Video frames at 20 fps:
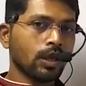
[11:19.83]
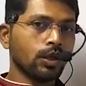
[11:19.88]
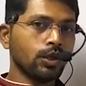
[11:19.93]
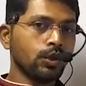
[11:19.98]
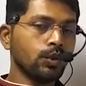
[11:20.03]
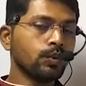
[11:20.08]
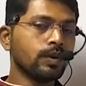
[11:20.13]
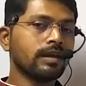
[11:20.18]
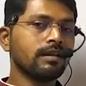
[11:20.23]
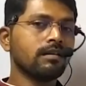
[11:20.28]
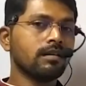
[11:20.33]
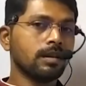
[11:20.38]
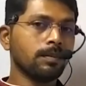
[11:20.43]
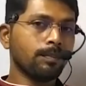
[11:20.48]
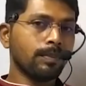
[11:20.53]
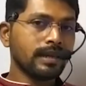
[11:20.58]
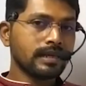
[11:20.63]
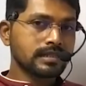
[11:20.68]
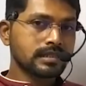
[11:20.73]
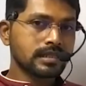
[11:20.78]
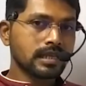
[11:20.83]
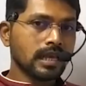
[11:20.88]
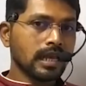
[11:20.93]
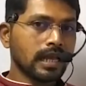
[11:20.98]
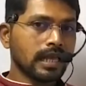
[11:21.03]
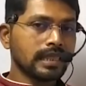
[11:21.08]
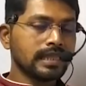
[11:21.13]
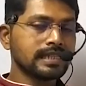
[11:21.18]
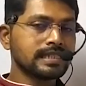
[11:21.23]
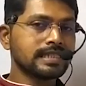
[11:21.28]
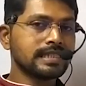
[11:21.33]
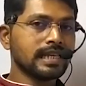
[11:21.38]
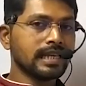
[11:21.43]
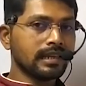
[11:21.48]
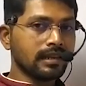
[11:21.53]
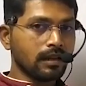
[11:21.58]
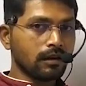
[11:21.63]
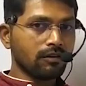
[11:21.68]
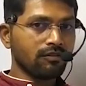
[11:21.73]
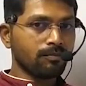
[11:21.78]
You can replace the
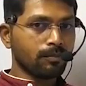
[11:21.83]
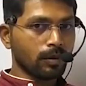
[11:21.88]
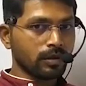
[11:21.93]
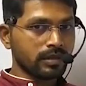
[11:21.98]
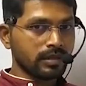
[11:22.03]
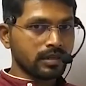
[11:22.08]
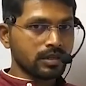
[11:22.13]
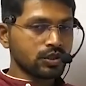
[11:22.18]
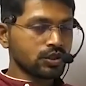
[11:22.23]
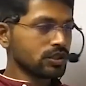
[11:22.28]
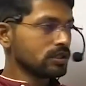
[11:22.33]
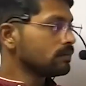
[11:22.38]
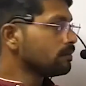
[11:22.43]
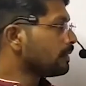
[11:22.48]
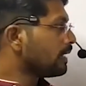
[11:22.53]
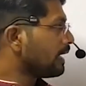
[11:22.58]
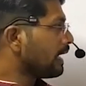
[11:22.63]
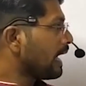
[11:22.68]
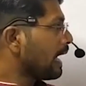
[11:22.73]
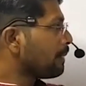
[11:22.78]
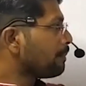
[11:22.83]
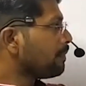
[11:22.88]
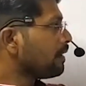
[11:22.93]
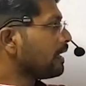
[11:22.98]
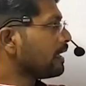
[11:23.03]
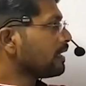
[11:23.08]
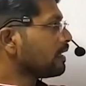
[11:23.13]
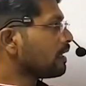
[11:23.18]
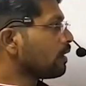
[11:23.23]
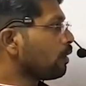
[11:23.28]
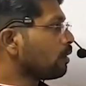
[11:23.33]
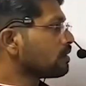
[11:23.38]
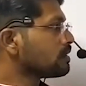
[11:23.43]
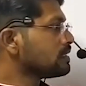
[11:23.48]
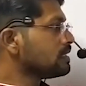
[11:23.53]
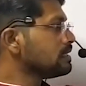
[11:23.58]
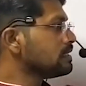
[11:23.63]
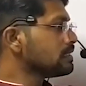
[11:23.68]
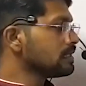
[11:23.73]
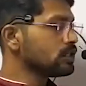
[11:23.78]
signal of pollination by applying
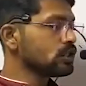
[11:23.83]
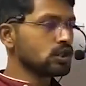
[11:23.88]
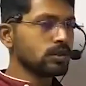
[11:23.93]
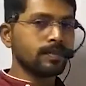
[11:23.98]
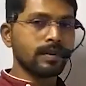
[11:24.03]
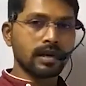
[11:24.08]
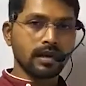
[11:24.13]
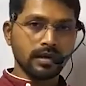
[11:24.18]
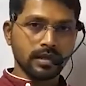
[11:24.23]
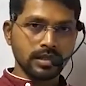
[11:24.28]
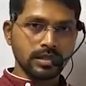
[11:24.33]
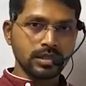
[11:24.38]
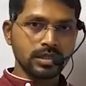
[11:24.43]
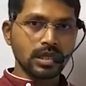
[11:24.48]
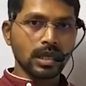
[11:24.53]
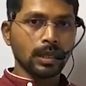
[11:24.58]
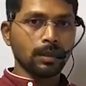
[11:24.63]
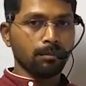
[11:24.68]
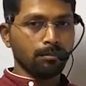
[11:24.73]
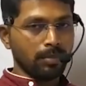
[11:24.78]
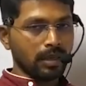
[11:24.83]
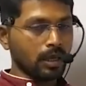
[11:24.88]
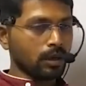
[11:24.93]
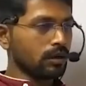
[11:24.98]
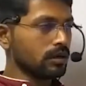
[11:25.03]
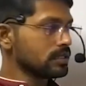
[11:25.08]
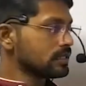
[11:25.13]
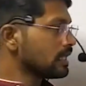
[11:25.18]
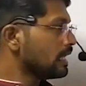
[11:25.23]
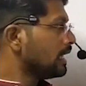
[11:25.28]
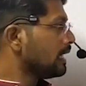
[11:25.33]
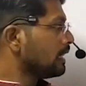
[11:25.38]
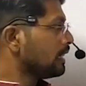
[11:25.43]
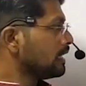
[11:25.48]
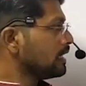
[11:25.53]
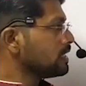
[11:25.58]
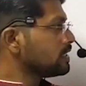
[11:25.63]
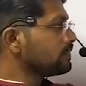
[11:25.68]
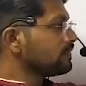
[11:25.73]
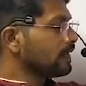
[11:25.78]
auxins and gibberellins because
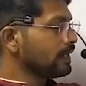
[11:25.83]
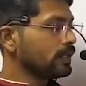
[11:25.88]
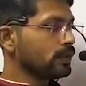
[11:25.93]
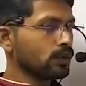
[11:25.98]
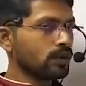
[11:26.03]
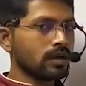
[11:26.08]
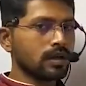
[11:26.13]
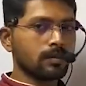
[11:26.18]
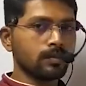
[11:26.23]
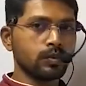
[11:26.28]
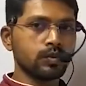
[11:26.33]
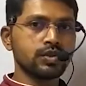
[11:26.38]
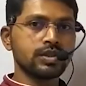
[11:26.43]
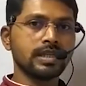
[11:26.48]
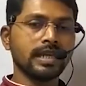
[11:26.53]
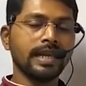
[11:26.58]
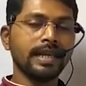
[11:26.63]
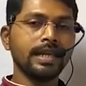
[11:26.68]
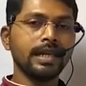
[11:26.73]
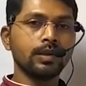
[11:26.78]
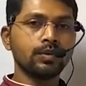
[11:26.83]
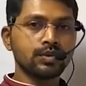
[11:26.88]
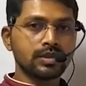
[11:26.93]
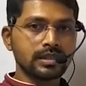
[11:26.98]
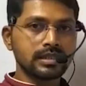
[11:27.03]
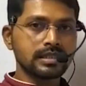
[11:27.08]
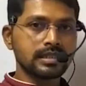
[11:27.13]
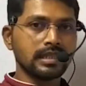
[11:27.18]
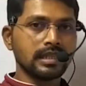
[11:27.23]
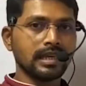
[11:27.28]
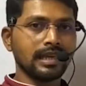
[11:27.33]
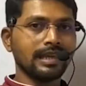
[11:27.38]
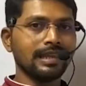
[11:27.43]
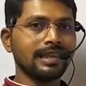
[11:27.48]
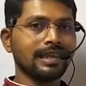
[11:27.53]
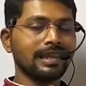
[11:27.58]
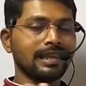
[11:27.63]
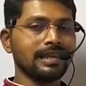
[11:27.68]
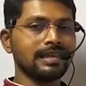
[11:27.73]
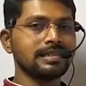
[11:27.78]
these phytohormones induces the
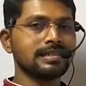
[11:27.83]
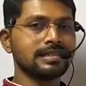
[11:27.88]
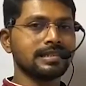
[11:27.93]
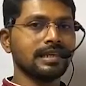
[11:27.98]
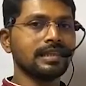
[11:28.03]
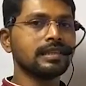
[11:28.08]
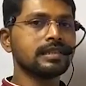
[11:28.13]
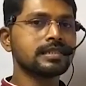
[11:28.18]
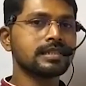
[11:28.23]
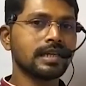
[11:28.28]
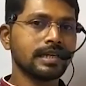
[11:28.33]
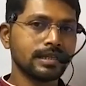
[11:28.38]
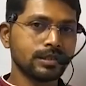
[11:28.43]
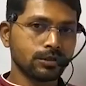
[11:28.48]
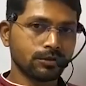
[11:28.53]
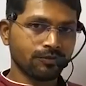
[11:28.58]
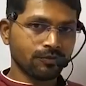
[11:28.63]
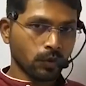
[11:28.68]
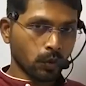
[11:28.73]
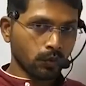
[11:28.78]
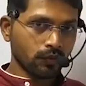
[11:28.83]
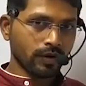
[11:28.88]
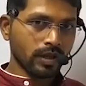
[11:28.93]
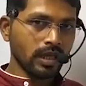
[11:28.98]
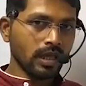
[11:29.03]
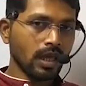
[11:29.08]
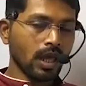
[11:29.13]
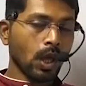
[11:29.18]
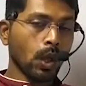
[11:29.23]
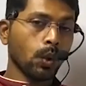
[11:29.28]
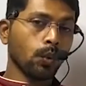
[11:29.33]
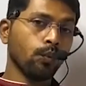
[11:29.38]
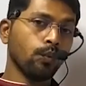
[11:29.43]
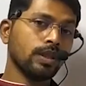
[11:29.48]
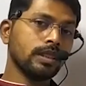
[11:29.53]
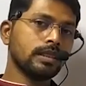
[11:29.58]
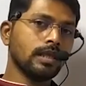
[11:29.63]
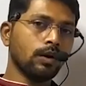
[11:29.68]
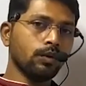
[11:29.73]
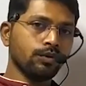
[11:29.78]
increase in the size of ovary
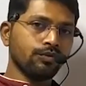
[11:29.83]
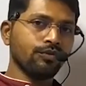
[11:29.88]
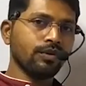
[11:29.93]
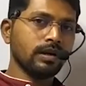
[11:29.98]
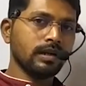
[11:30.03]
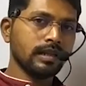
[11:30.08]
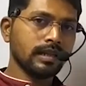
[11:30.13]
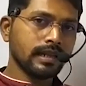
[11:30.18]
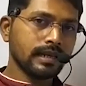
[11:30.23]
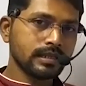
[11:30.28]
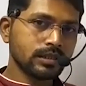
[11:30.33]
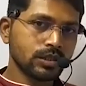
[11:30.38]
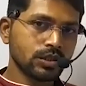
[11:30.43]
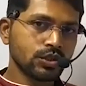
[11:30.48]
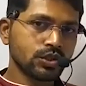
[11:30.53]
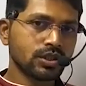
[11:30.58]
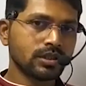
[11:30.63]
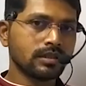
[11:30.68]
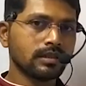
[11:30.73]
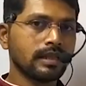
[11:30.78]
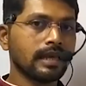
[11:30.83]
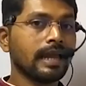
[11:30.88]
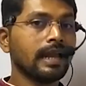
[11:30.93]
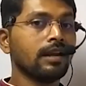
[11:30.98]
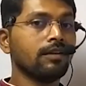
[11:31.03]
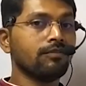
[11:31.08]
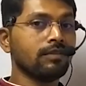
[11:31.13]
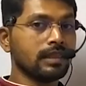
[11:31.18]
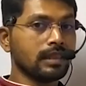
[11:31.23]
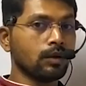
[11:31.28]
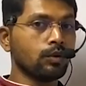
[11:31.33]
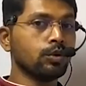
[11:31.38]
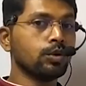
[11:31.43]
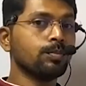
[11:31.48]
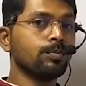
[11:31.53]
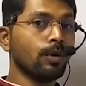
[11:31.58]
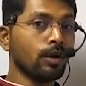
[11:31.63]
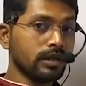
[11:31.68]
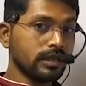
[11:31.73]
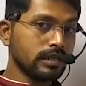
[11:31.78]
without fertilization and
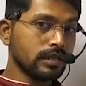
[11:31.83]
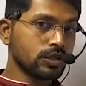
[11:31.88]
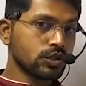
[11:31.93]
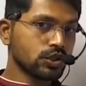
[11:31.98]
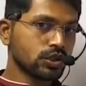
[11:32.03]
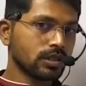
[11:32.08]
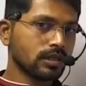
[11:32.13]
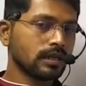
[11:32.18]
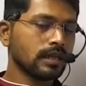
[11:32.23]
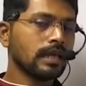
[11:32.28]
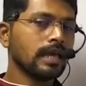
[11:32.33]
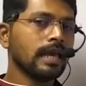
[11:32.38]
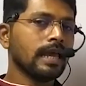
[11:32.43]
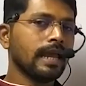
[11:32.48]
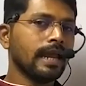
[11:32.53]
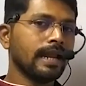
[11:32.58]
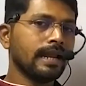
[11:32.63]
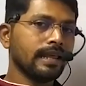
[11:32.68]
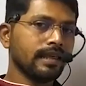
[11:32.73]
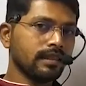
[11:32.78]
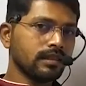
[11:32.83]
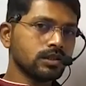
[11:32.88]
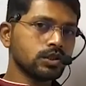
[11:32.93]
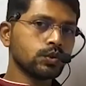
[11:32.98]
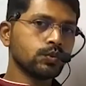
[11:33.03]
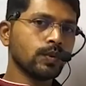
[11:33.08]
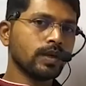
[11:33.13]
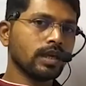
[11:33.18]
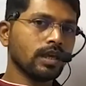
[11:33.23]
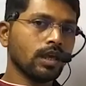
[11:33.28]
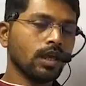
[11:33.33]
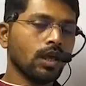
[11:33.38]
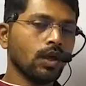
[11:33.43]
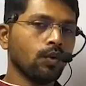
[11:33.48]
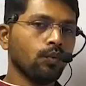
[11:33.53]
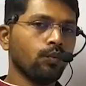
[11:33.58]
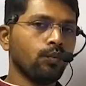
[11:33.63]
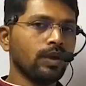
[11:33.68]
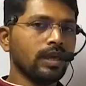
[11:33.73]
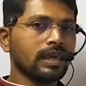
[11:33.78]
without pollination, and in this way
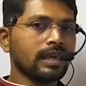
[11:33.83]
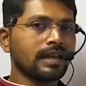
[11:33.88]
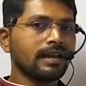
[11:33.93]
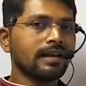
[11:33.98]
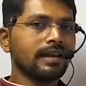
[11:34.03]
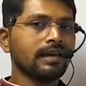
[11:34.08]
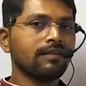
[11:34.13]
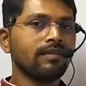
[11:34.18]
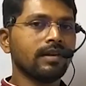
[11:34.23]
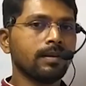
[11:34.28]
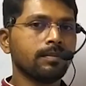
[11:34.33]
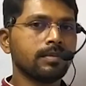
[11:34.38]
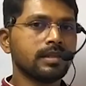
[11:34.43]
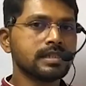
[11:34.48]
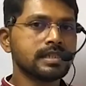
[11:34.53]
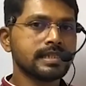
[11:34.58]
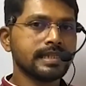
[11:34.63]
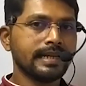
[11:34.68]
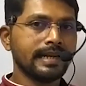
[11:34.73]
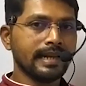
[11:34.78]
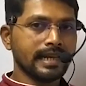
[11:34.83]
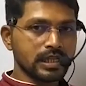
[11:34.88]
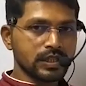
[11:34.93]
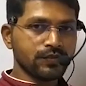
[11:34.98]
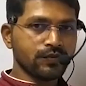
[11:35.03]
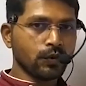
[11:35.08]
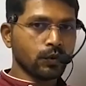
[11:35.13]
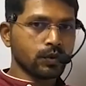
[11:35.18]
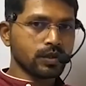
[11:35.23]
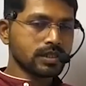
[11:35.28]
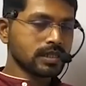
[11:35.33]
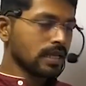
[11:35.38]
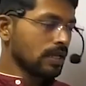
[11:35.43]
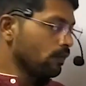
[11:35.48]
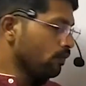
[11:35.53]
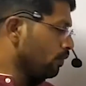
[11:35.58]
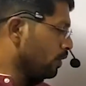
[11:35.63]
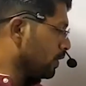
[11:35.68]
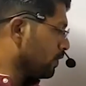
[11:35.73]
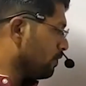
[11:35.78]
we can develop the seedless fruits,
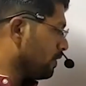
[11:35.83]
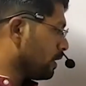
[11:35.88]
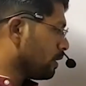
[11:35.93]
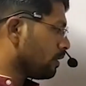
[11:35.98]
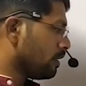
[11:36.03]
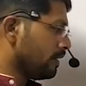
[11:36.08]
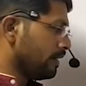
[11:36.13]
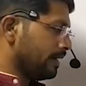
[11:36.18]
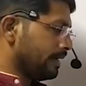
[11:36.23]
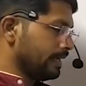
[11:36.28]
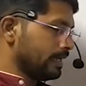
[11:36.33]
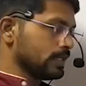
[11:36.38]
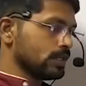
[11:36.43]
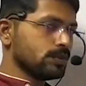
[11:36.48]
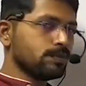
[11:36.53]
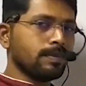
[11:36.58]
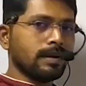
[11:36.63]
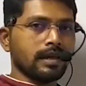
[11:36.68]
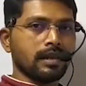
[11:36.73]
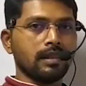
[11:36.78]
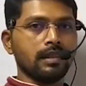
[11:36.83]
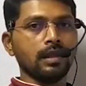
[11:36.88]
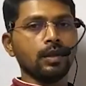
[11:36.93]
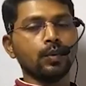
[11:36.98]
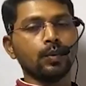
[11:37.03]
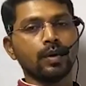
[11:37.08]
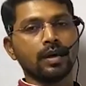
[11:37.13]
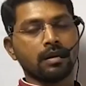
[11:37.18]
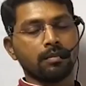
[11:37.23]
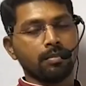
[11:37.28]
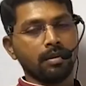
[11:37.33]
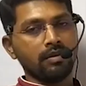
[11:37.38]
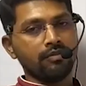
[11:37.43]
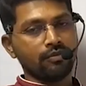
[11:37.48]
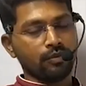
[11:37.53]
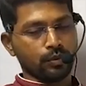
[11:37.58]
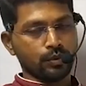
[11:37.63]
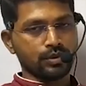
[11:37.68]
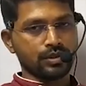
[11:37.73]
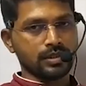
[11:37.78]
what we call it as parthenocarpate
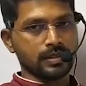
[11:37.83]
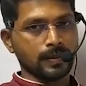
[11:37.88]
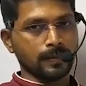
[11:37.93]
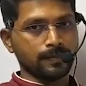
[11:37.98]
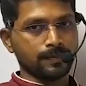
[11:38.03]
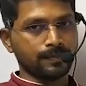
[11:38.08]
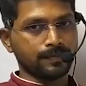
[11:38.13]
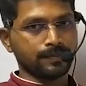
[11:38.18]
fruits.